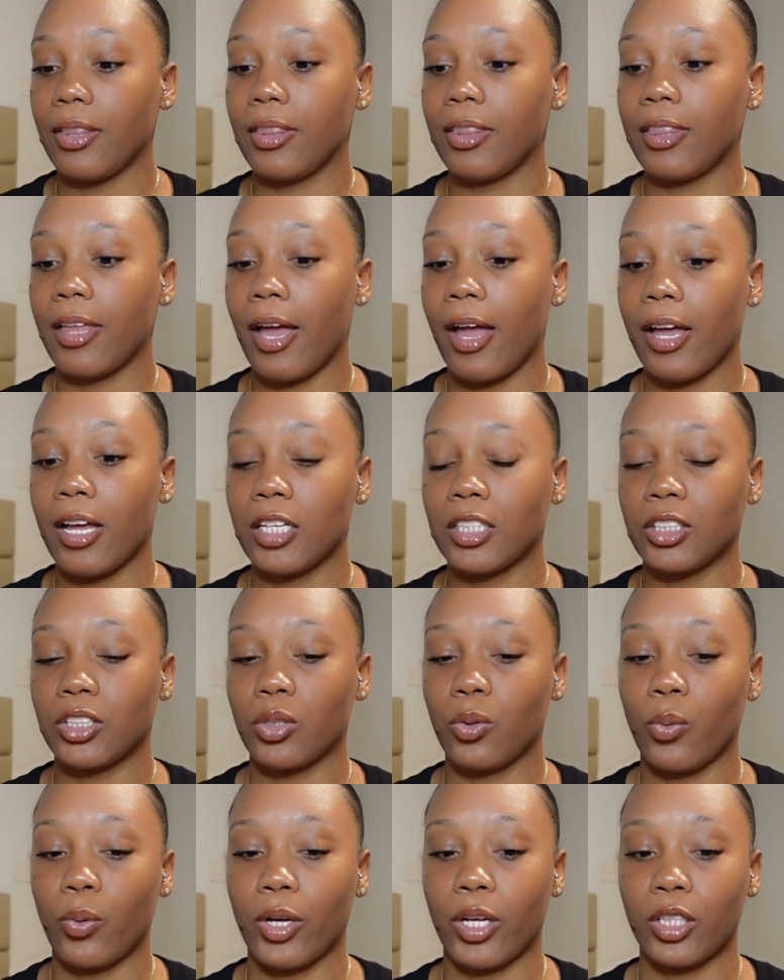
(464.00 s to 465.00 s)
that is
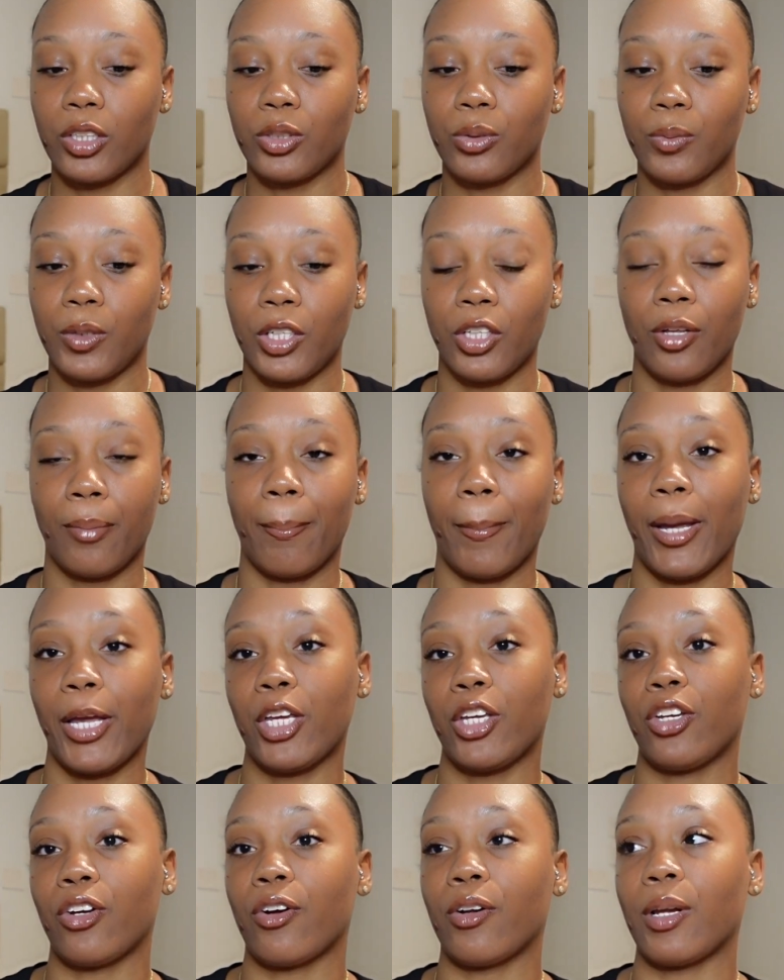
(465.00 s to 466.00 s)
going to either
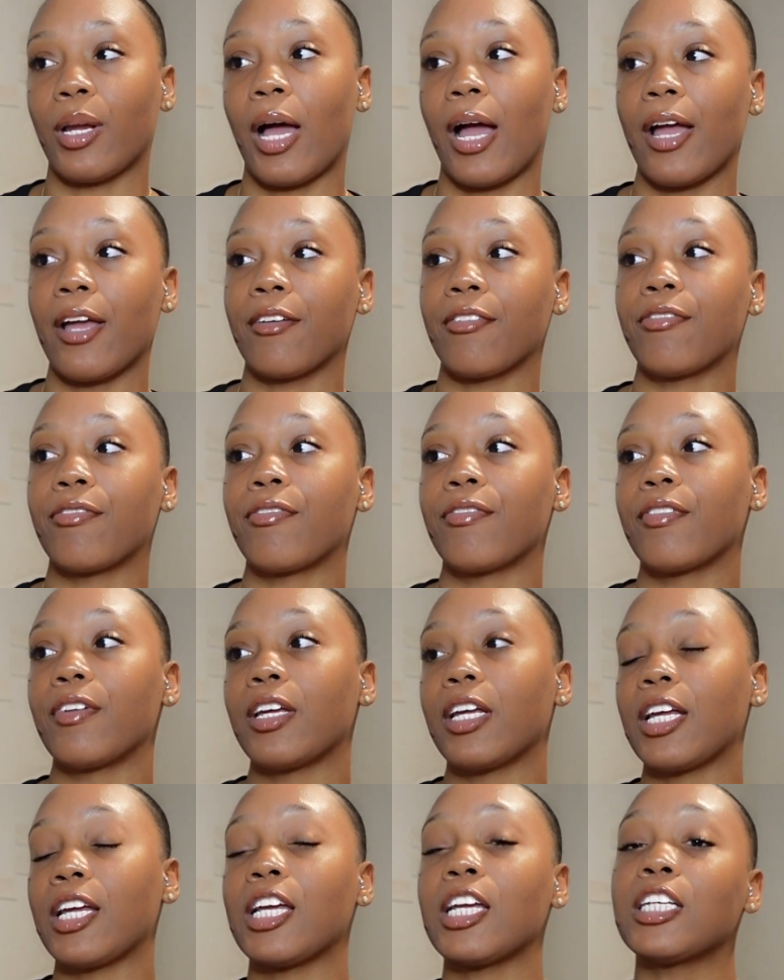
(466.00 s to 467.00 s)
make your life
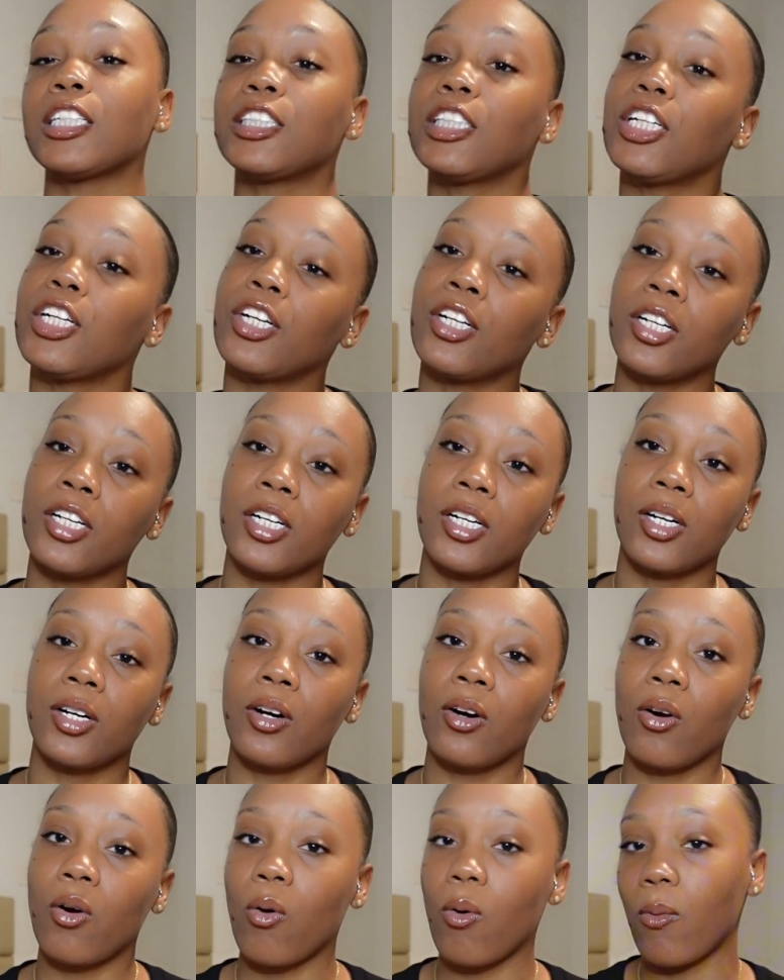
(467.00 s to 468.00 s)
easier
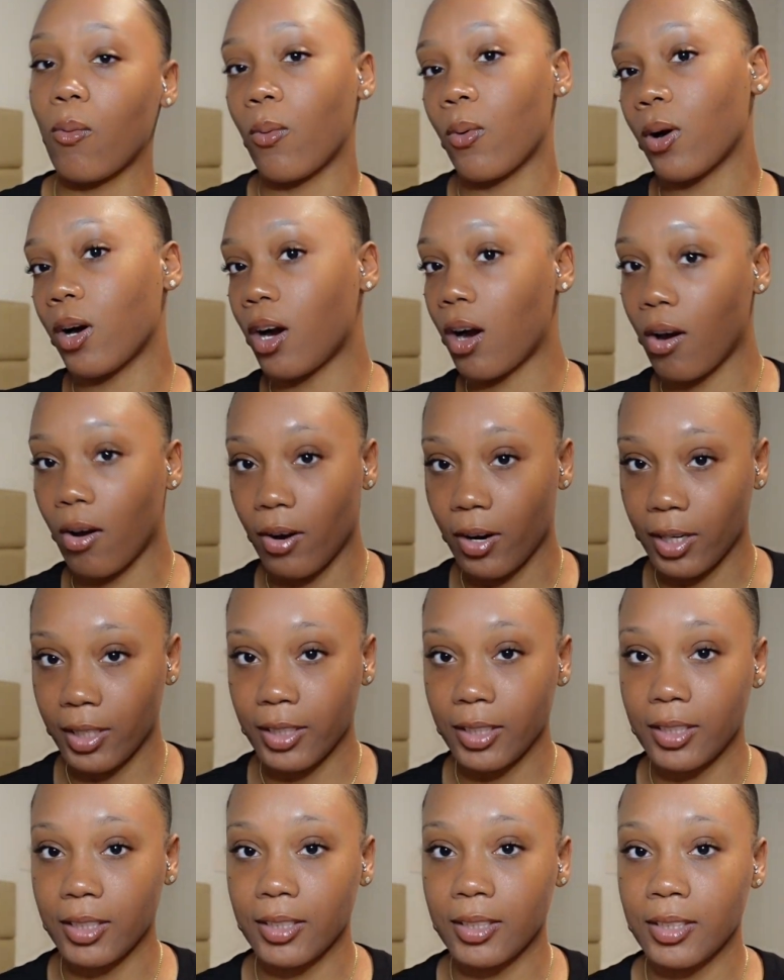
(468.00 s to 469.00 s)
or
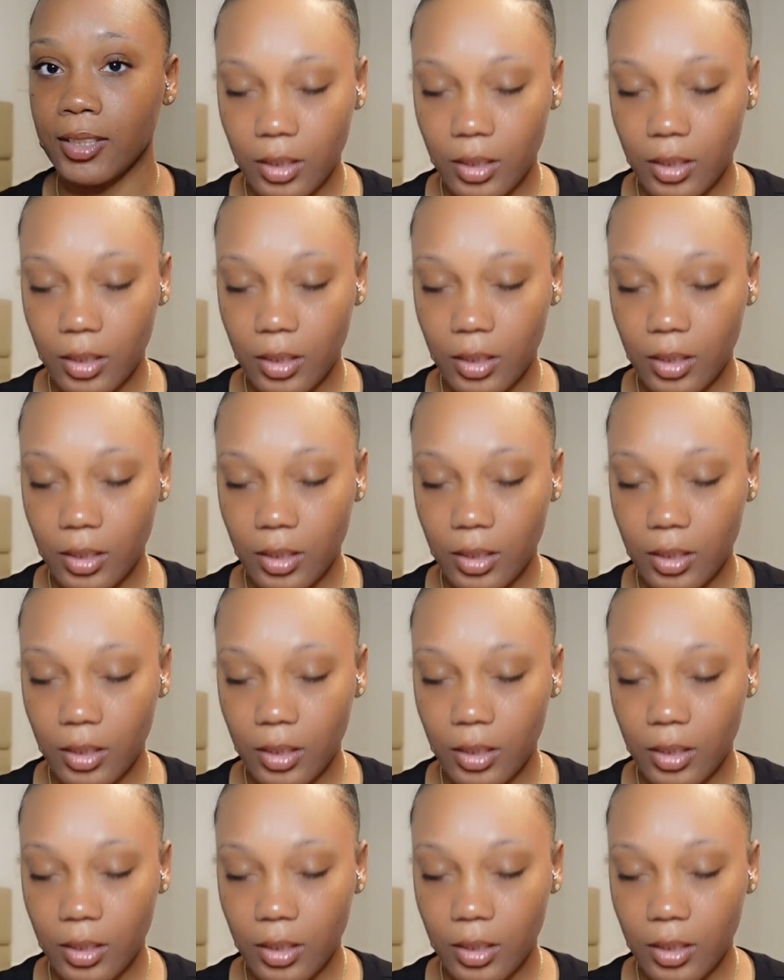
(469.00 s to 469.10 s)
harder.